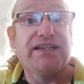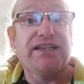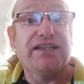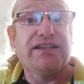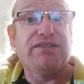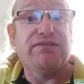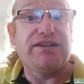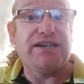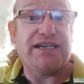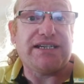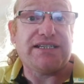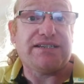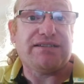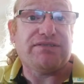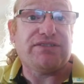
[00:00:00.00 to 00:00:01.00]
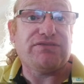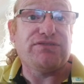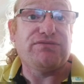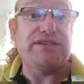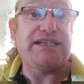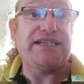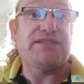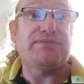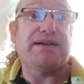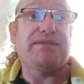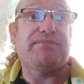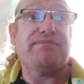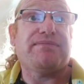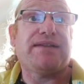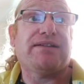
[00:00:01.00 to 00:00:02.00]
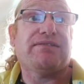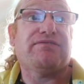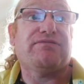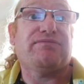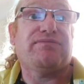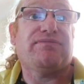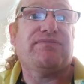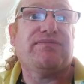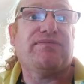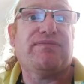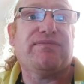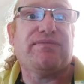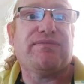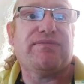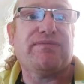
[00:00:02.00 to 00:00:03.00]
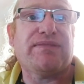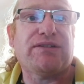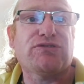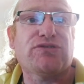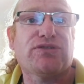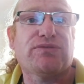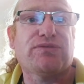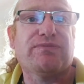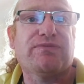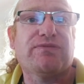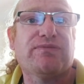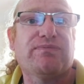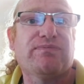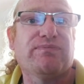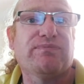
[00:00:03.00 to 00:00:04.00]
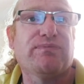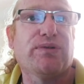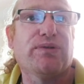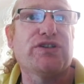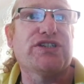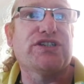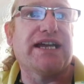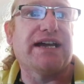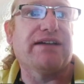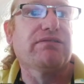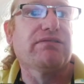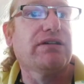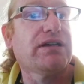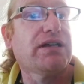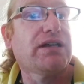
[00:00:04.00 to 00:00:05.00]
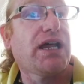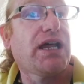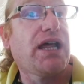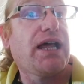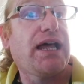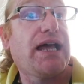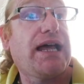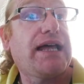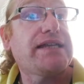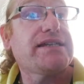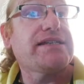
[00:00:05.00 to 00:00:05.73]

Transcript: were in it. So I'm going to have to release my mouse pointer now. So